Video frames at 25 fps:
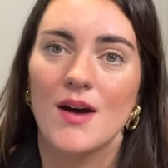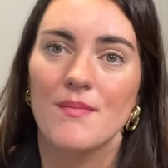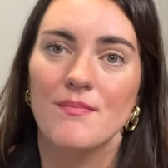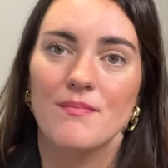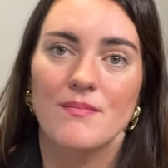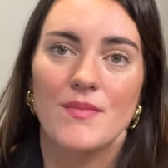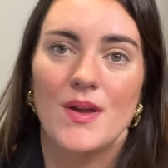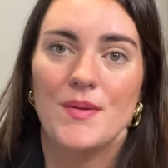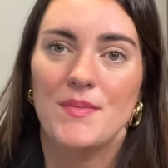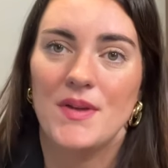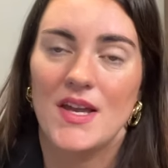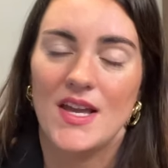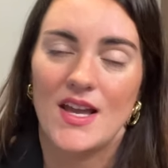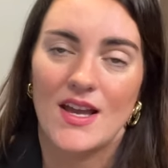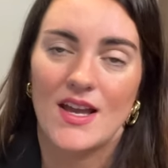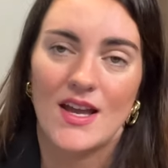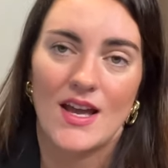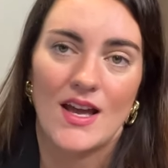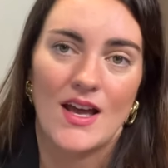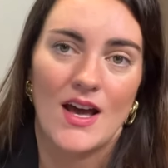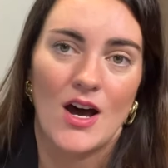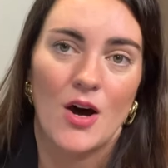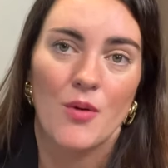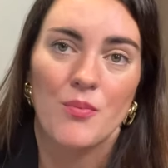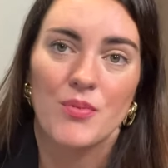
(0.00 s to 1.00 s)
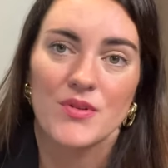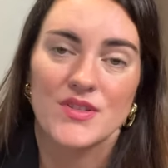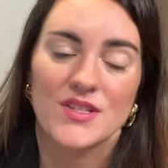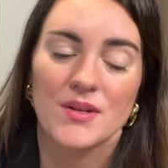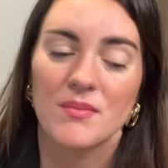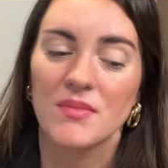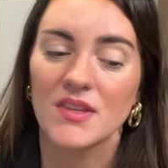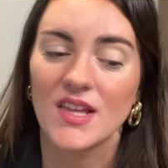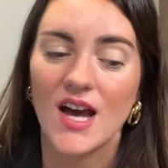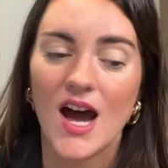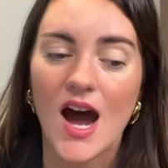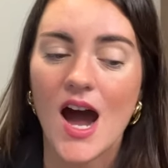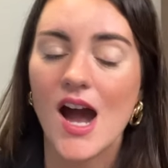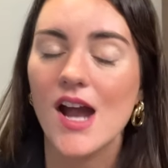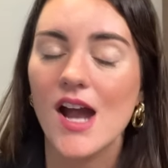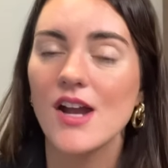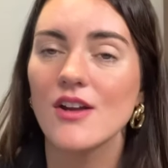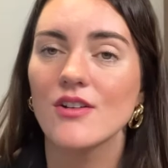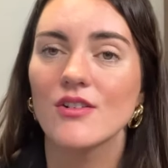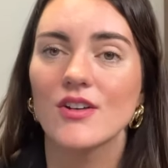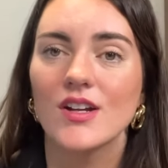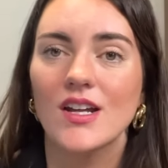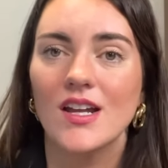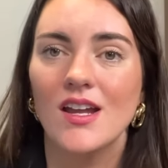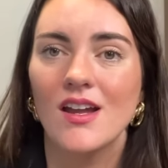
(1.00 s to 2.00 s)
maybe help with some of the
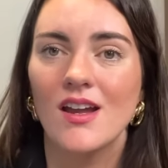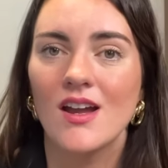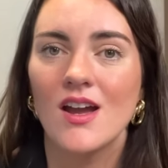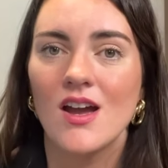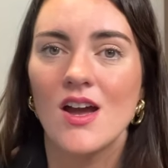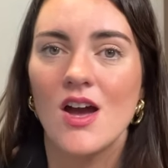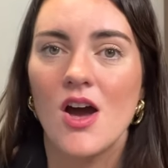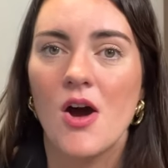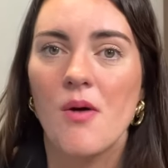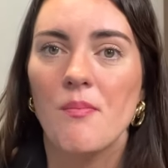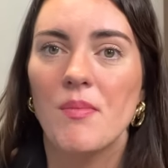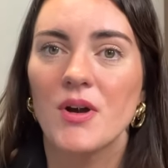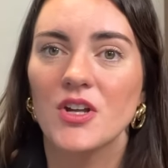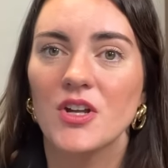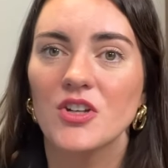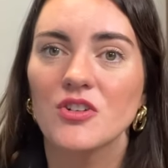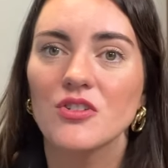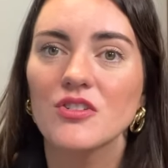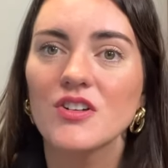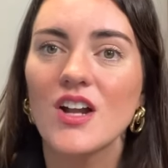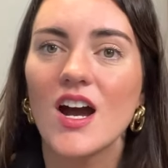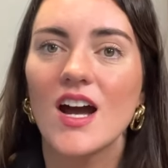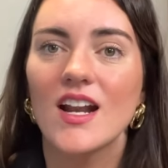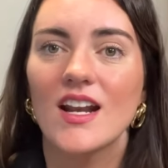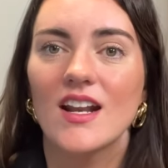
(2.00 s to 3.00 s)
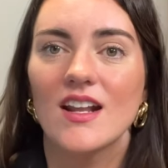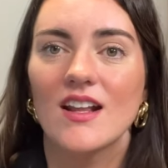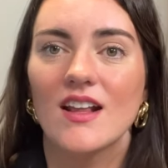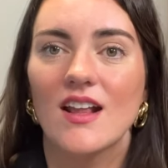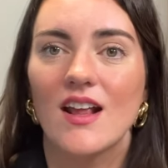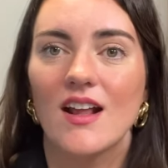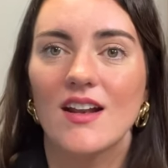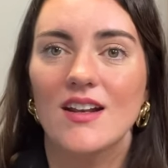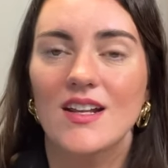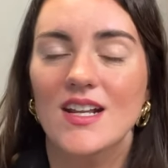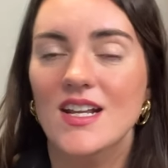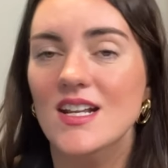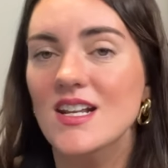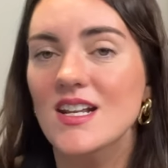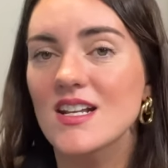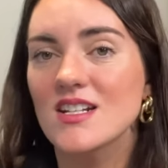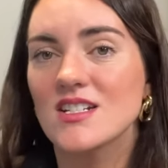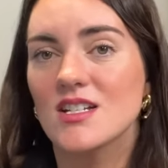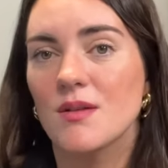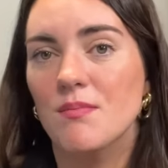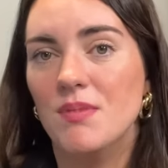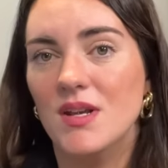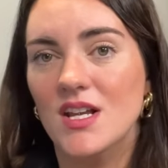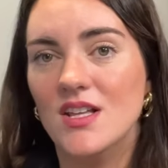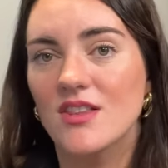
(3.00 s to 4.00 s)
hiring, but you're not needing to
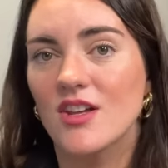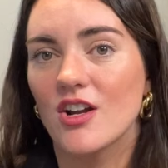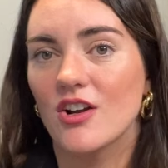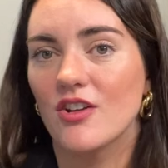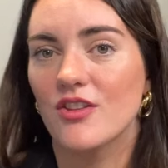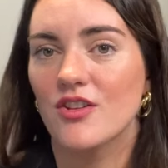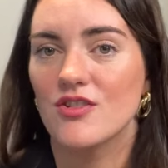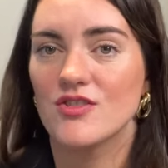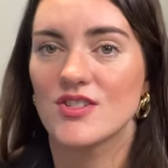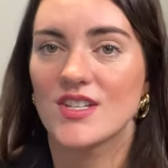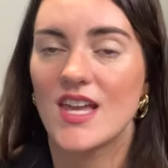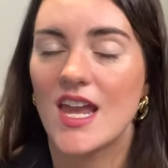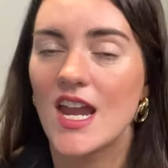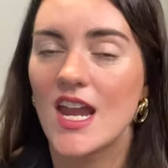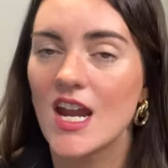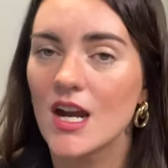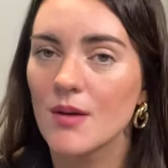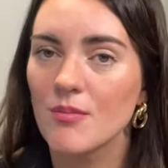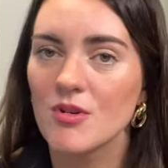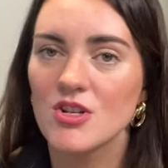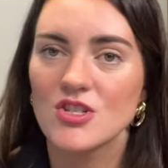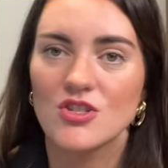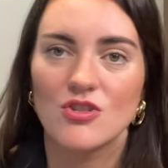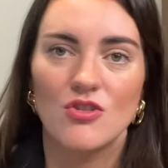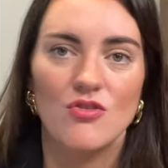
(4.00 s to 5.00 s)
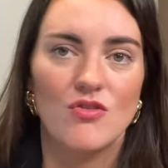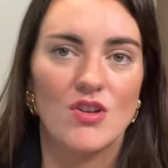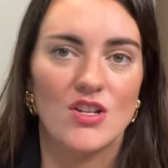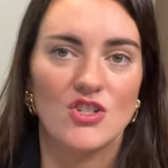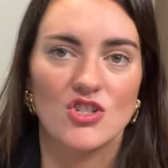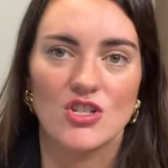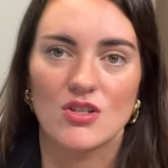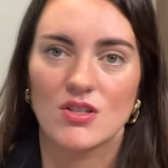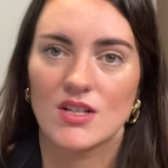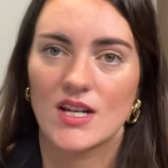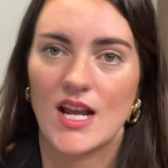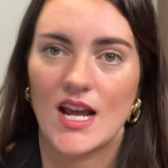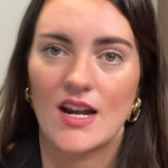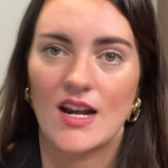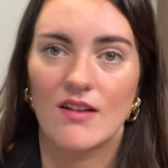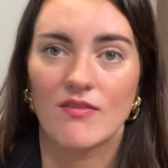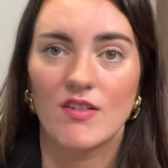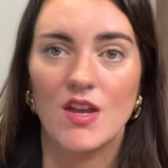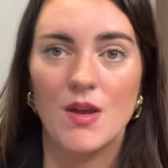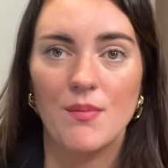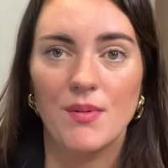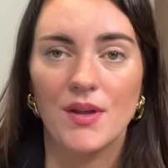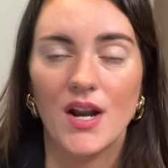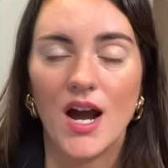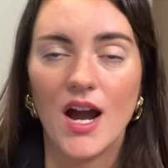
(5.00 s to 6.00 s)
be there. There's cameras, so you can just kind of
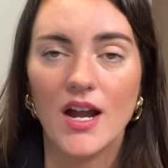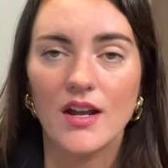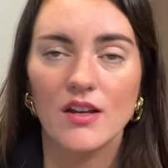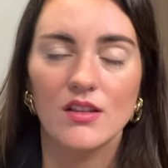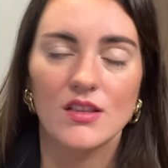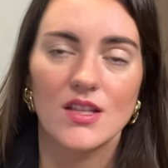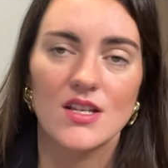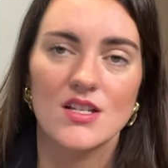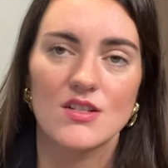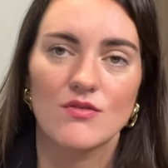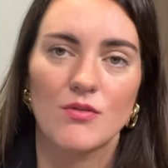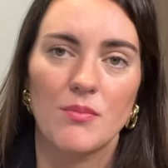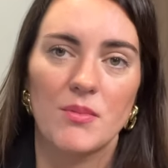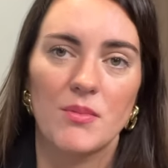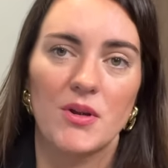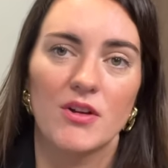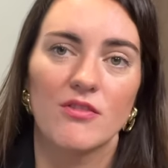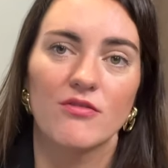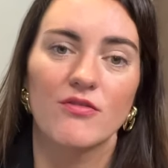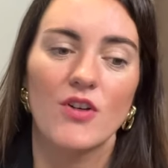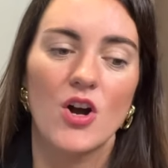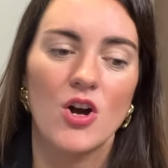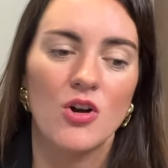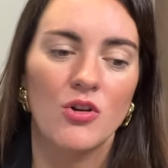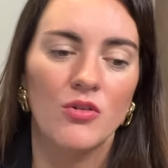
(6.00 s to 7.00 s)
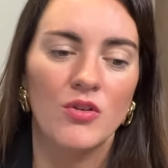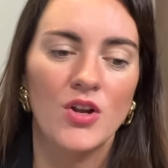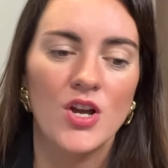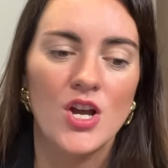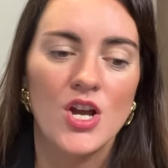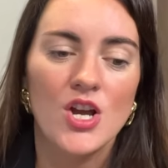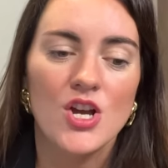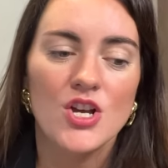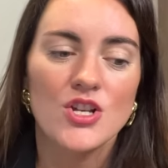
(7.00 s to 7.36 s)
keep an eye on things from your phone.